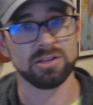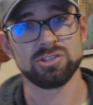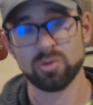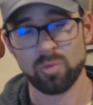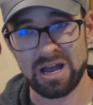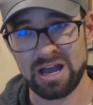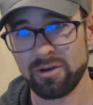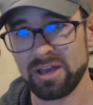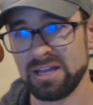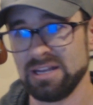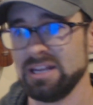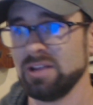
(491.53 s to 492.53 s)
to
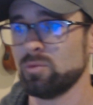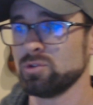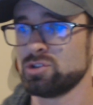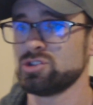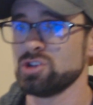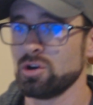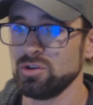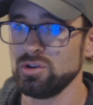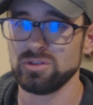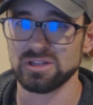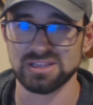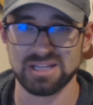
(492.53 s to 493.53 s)
Wowhead and it will show you
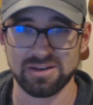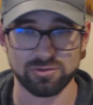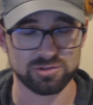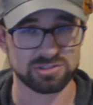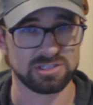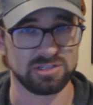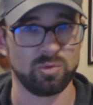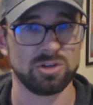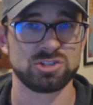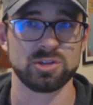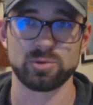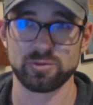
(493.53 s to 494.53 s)
the levels in
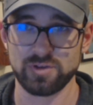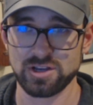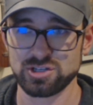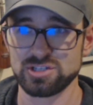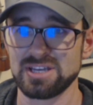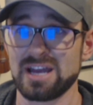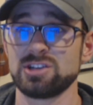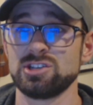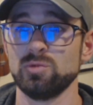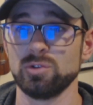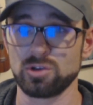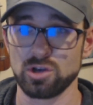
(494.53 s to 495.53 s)
which the professions actually
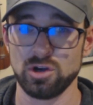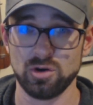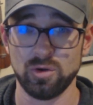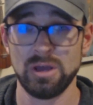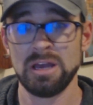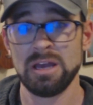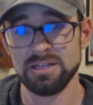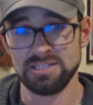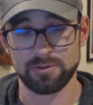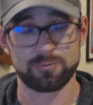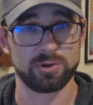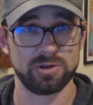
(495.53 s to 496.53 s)
will go,
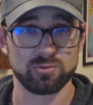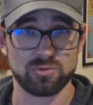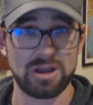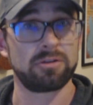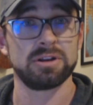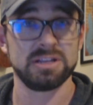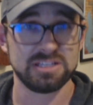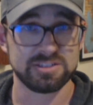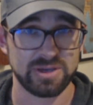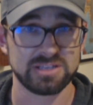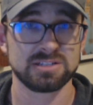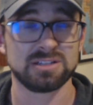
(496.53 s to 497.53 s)
different rarities,
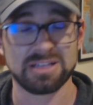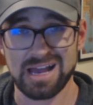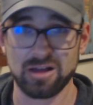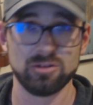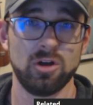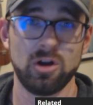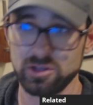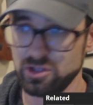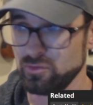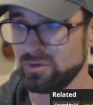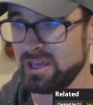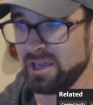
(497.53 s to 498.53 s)
basically how long
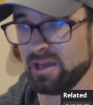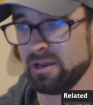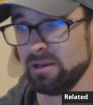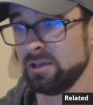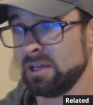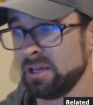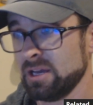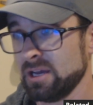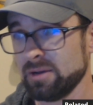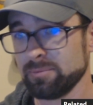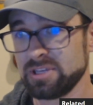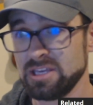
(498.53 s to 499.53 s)
you can
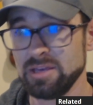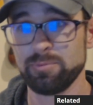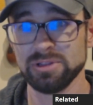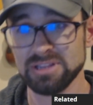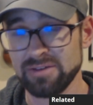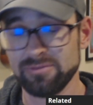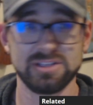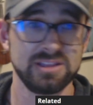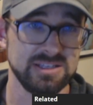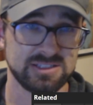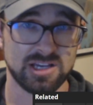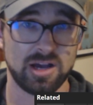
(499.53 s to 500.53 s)
keep leveling
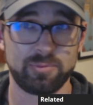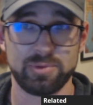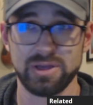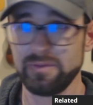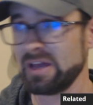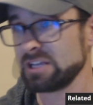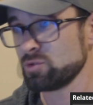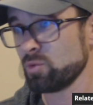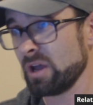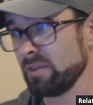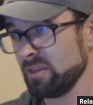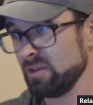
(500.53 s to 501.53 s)
these up. And that's
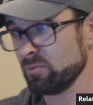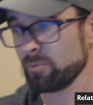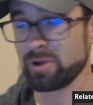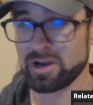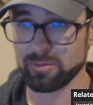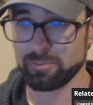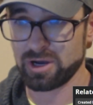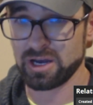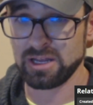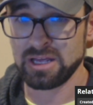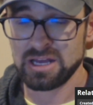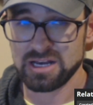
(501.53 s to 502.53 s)
why the repair
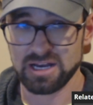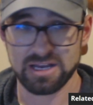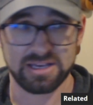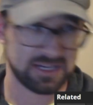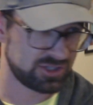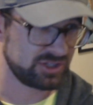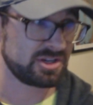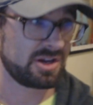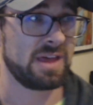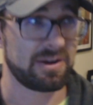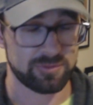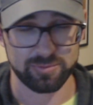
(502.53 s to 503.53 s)
bot, I actually saw
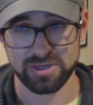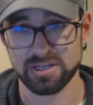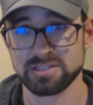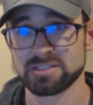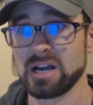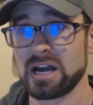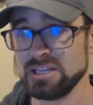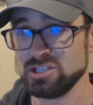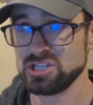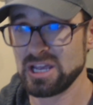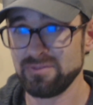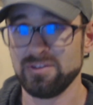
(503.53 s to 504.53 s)
that from a Scotty
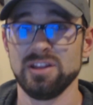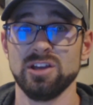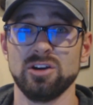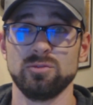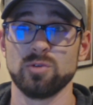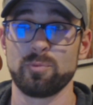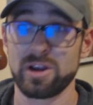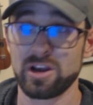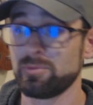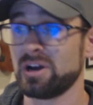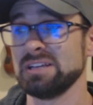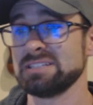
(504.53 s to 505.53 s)
J video. Repair
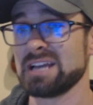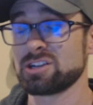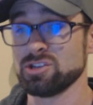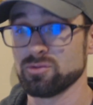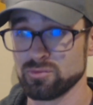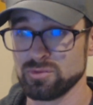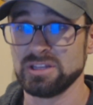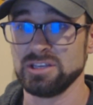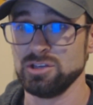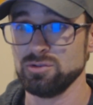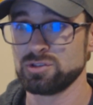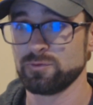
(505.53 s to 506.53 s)
bot is actually a really
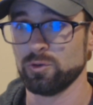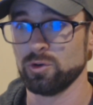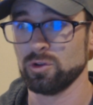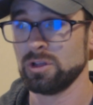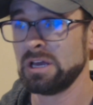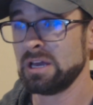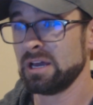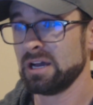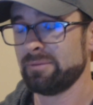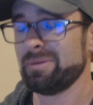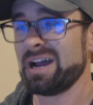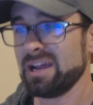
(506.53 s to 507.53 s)
useful
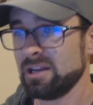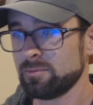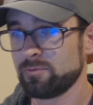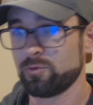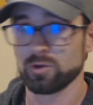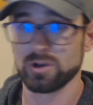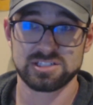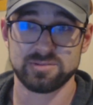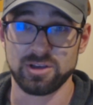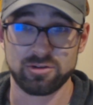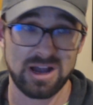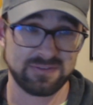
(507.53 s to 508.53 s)
item for us to
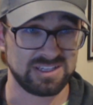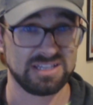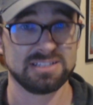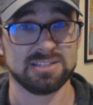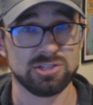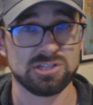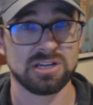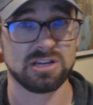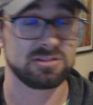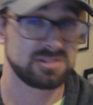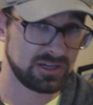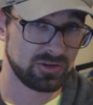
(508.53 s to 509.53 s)
be crafting as
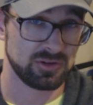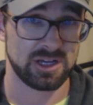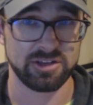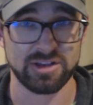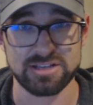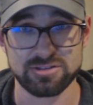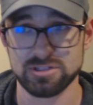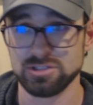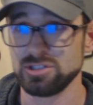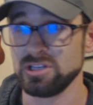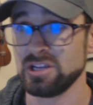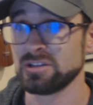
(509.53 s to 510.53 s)
engineers. I know a lot of you guys are
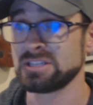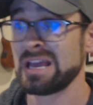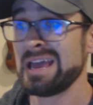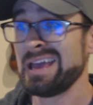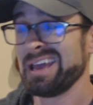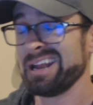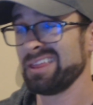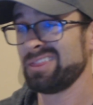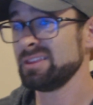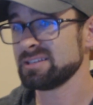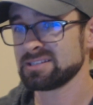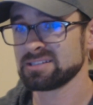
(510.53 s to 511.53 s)
engineers, and I
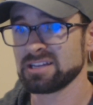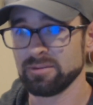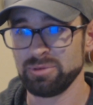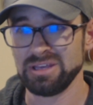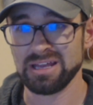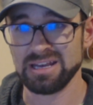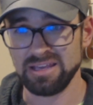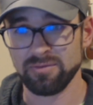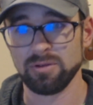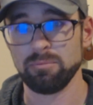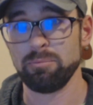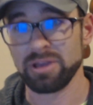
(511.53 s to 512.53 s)
think this is going to be an
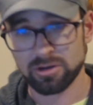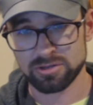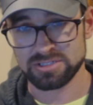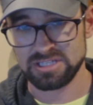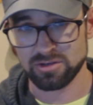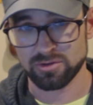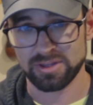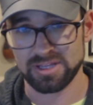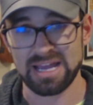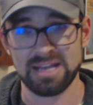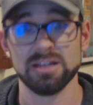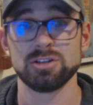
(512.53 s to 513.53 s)
even bigger deal than
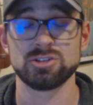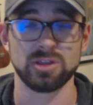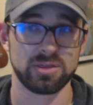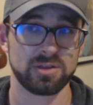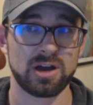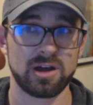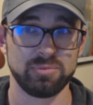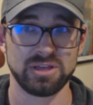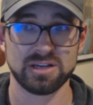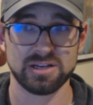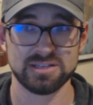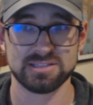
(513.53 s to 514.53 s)
I initially thought
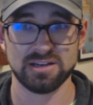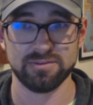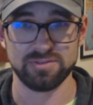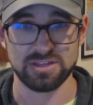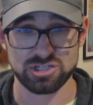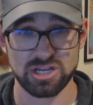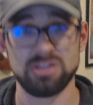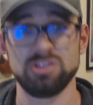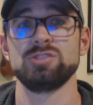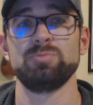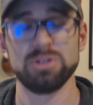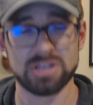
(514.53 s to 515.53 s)
because of the
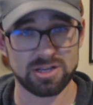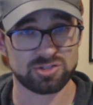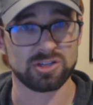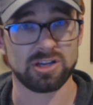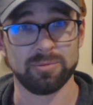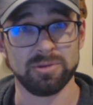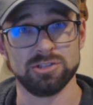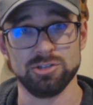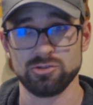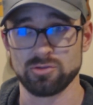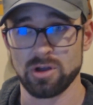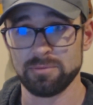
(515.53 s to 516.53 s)
changes potentially coming to
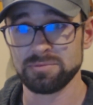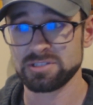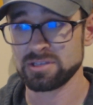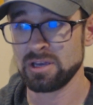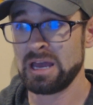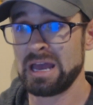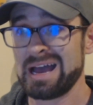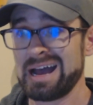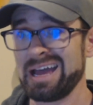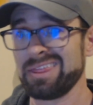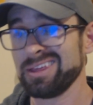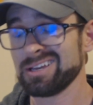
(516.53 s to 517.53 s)
drums.
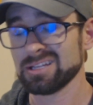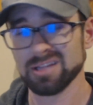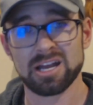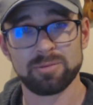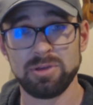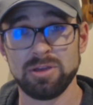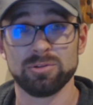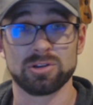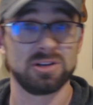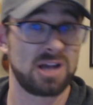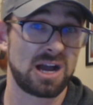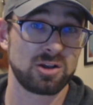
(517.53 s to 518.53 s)
I think a lot of people are
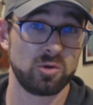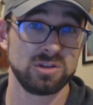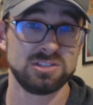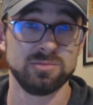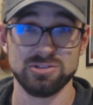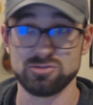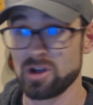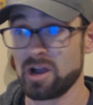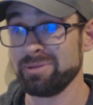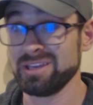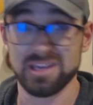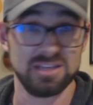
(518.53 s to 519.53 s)
not going to be
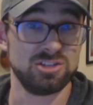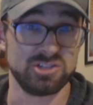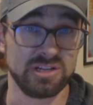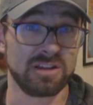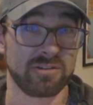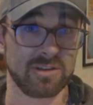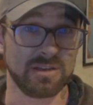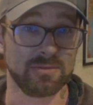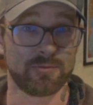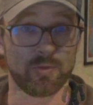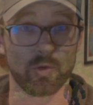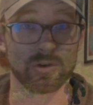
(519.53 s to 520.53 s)
dropping engineering for